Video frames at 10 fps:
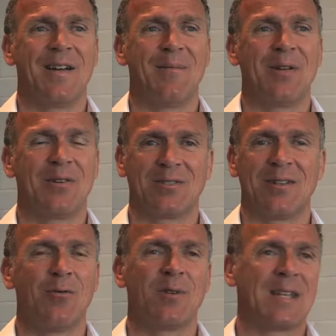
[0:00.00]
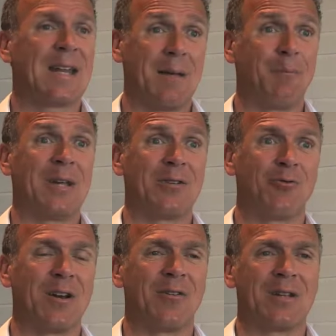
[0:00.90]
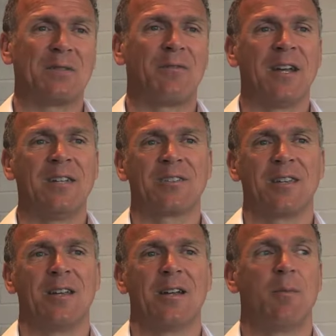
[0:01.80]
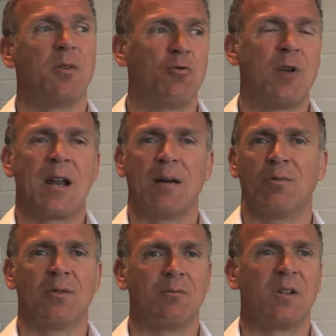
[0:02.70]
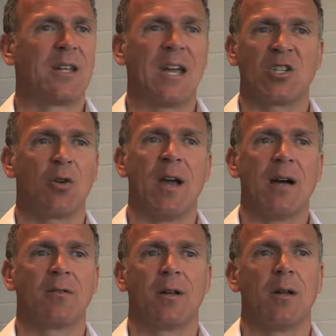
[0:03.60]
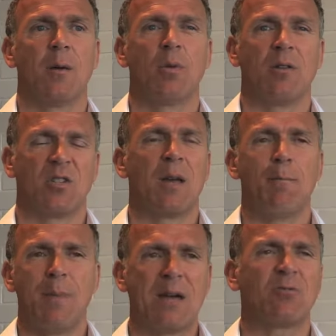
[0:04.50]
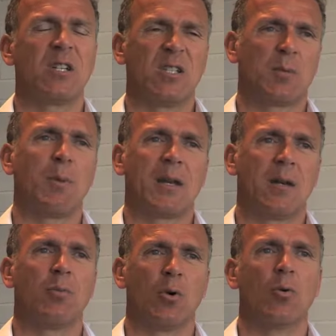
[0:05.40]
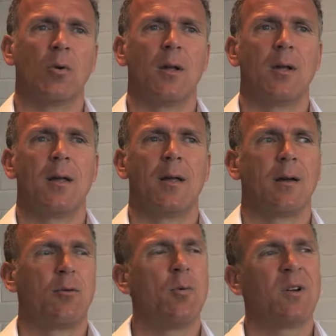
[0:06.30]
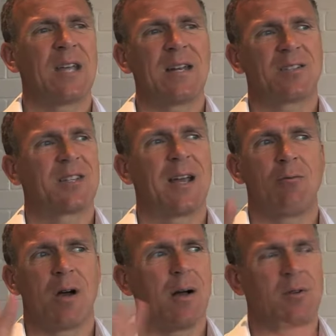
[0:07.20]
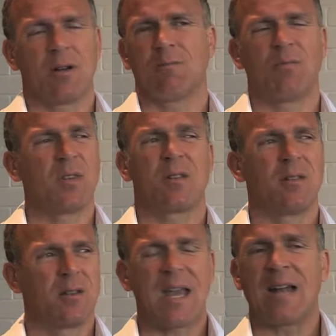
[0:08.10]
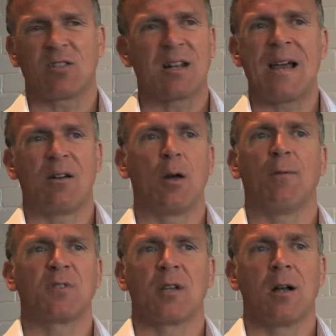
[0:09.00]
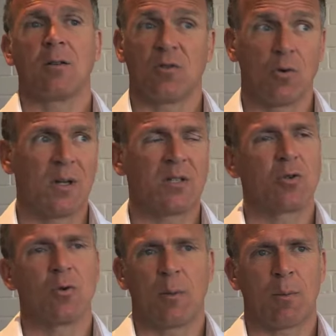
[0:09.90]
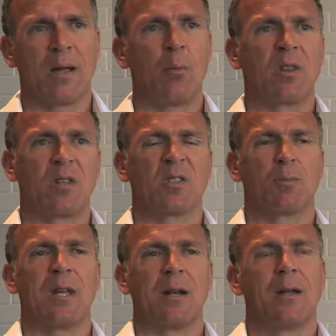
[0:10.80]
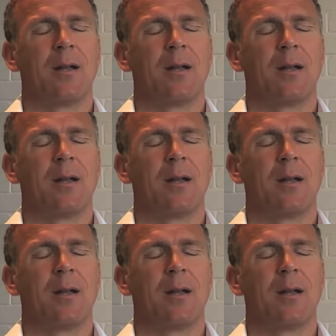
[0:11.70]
because he always had that big grin on his face, but would run up and get you out. But it was the amount he spun the ball. He almost had to say, right, I'm going to cancel out the offside because you always talk to play with the spin.